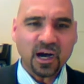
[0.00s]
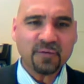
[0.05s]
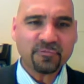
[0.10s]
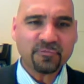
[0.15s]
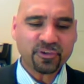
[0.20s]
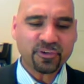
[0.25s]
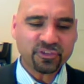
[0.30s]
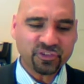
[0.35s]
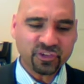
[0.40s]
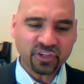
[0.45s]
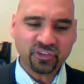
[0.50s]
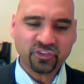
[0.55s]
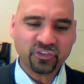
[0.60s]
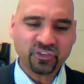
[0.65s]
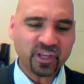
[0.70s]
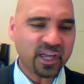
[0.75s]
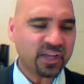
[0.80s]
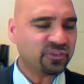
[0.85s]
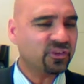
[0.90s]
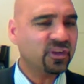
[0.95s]
So
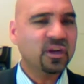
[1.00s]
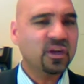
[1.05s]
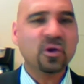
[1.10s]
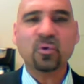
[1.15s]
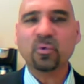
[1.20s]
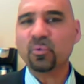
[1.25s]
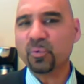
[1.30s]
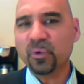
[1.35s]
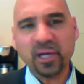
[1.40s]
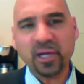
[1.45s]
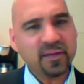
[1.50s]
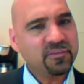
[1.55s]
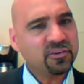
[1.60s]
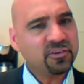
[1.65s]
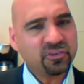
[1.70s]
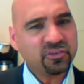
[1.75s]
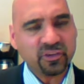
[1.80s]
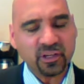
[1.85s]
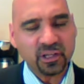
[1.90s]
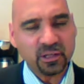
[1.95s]
set yourself up
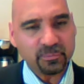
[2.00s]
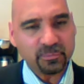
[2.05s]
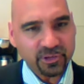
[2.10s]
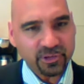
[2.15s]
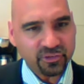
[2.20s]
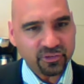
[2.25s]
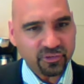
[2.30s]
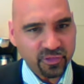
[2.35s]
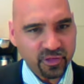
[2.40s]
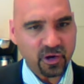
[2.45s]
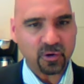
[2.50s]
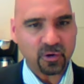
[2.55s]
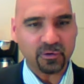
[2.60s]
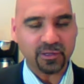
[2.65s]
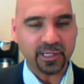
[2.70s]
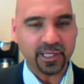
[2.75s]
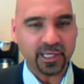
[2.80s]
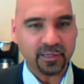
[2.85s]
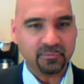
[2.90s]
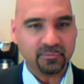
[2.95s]
for success.
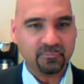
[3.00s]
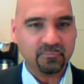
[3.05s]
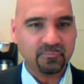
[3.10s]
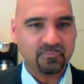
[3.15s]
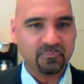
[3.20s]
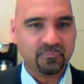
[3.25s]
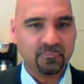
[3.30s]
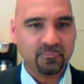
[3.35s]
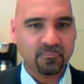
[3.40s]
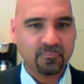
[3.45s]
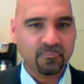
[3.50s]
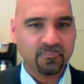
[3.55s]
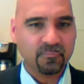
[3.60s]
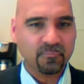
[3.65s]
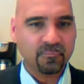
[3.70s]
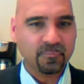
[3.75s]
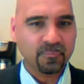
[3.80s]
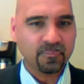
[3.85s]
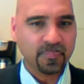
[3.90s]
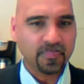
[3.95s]
Read the
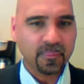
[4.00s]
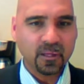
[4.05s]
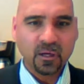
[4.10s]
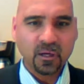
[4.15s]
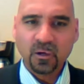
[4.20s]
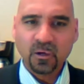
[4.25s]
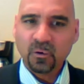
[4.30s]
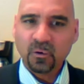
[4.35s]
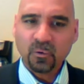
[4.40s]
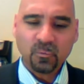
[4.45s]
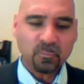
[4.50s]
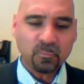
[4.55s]
syllabus thoroughly.